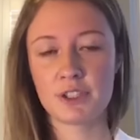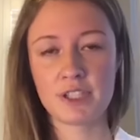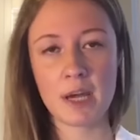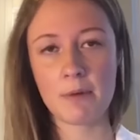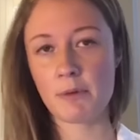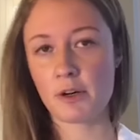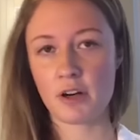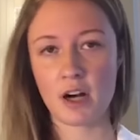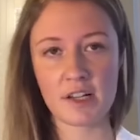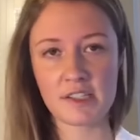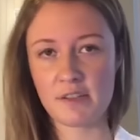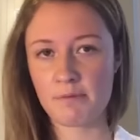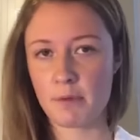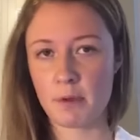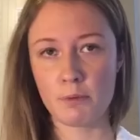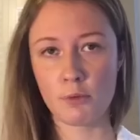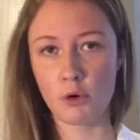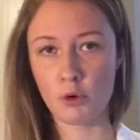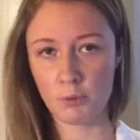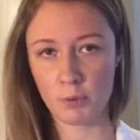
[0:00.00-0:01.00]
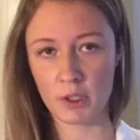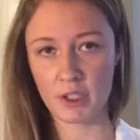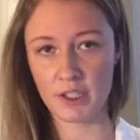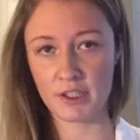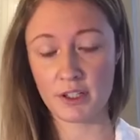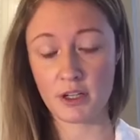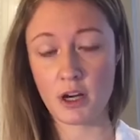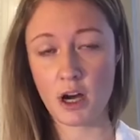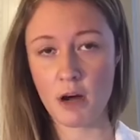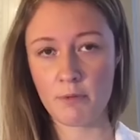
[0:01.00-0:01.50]
Democrats have been more
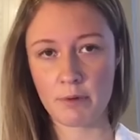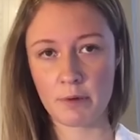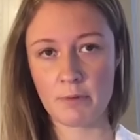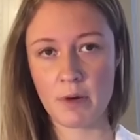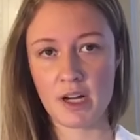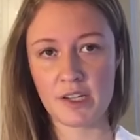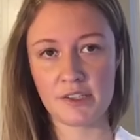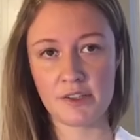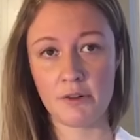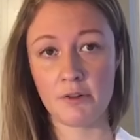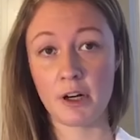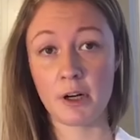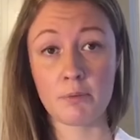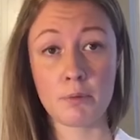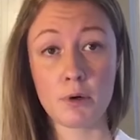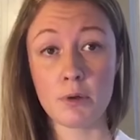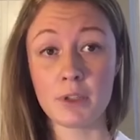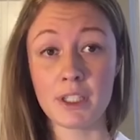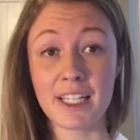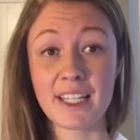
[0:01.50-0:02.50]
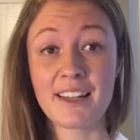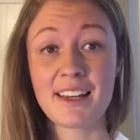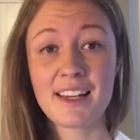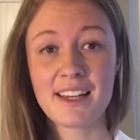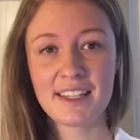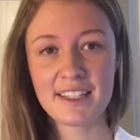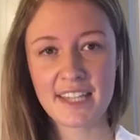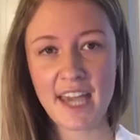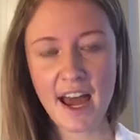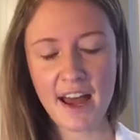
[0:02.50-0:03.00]
willing to compromise during polling.
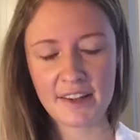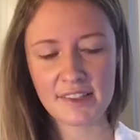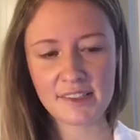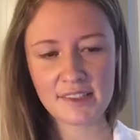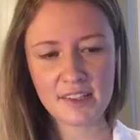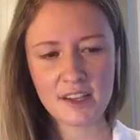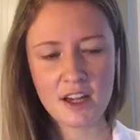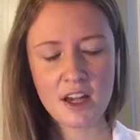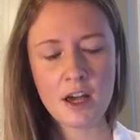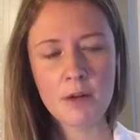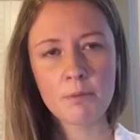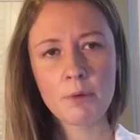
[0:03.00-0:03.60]
Yes.